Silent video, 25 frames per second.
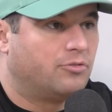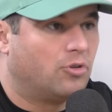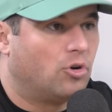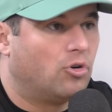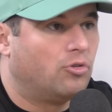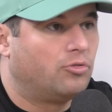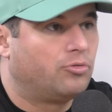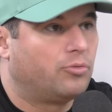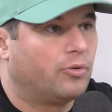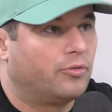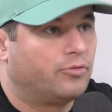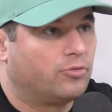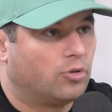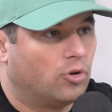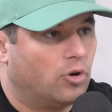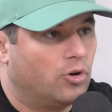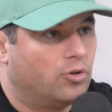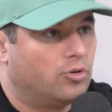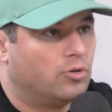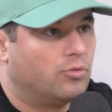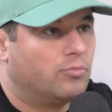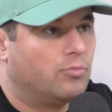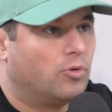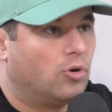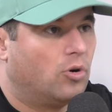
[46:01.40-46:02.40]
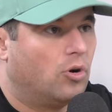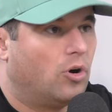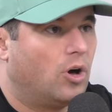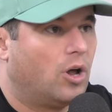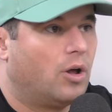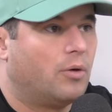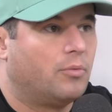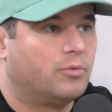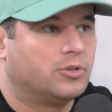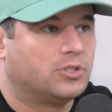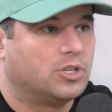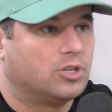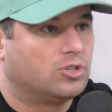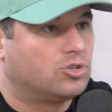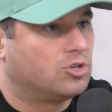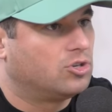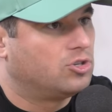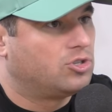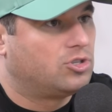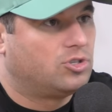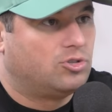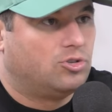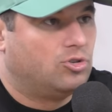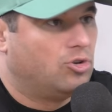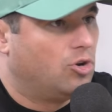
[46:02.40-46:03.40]
involved with Tottenham, or you know was, it was, it
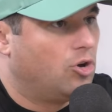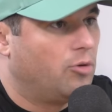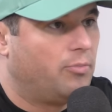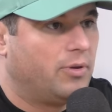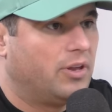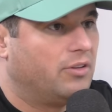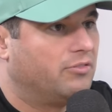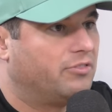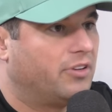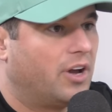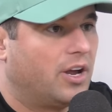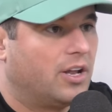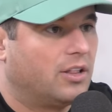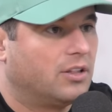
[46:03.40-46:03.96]
just you, you being was,